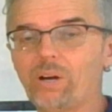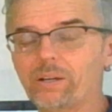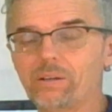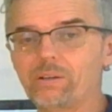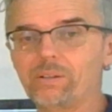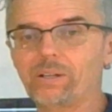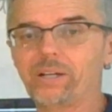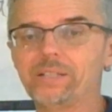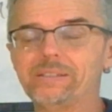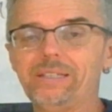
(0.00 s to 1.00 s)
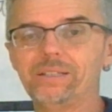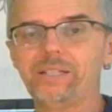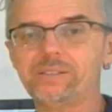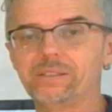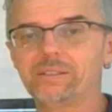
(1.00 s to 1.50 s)
there's only 2 blue
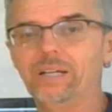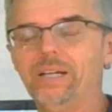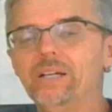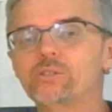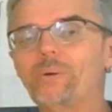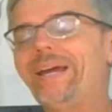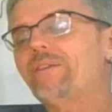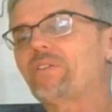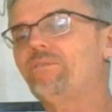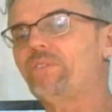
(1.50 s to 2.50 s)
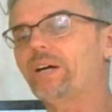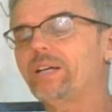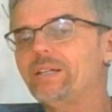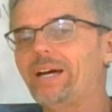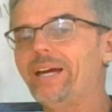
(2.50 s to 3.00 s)
dotted underlines in a lesson.
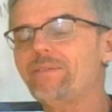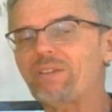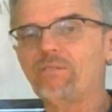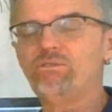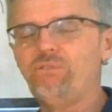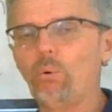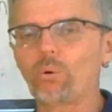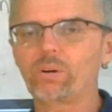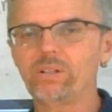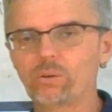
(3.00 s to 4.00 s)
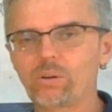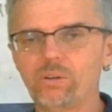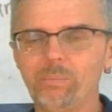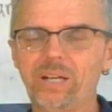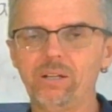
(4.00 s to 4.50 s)
So I have to
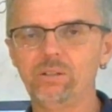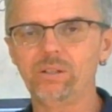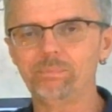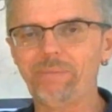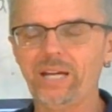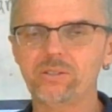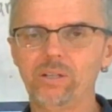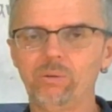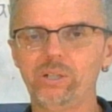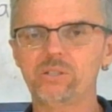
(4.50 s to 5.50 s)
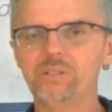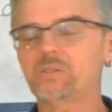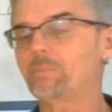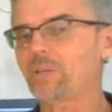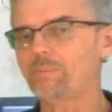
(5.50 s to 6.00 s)
have 4 in order to make a
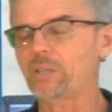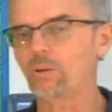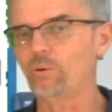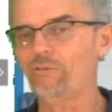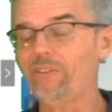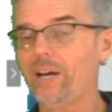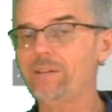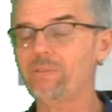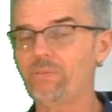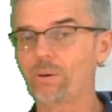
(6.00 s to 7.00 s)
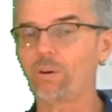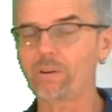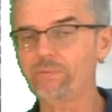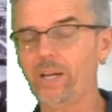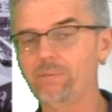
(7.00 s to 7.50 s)
good matching question.
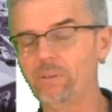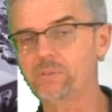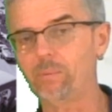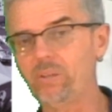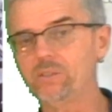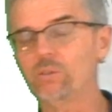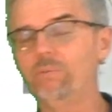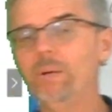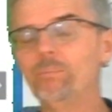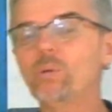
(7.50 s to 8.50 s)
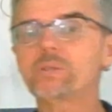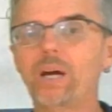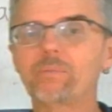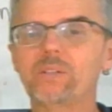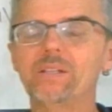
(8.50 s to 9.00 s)
Sometimes I go to 5 if there are 5
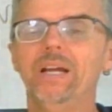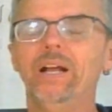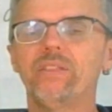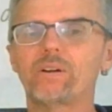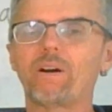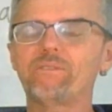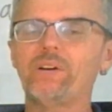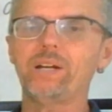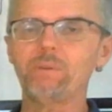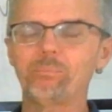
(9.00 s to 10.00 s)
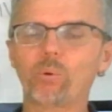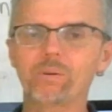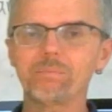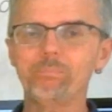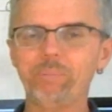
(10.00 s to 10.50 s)
of something. So most
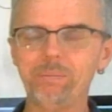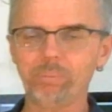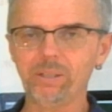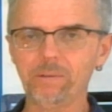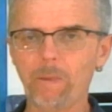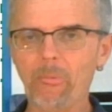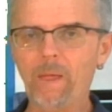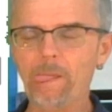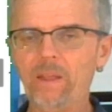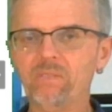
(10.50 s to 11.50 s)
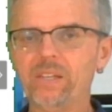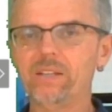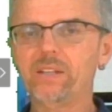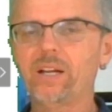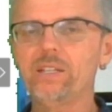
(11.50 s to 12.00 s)
often there are 5 important
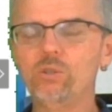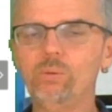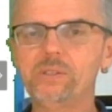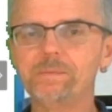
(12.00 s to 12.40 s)
people